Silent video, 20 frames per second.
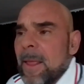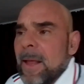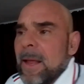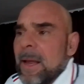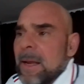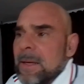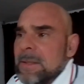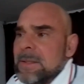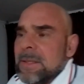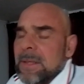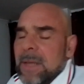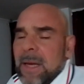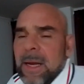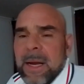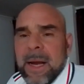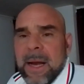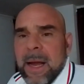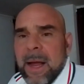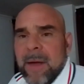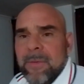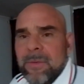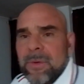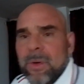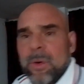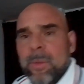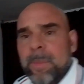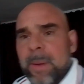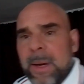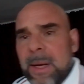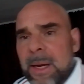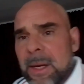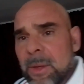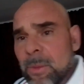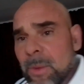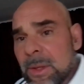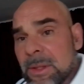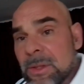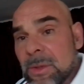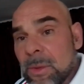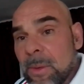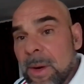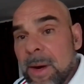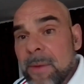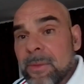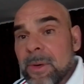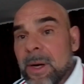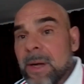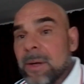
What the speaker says: And today I have no pain whatsoever.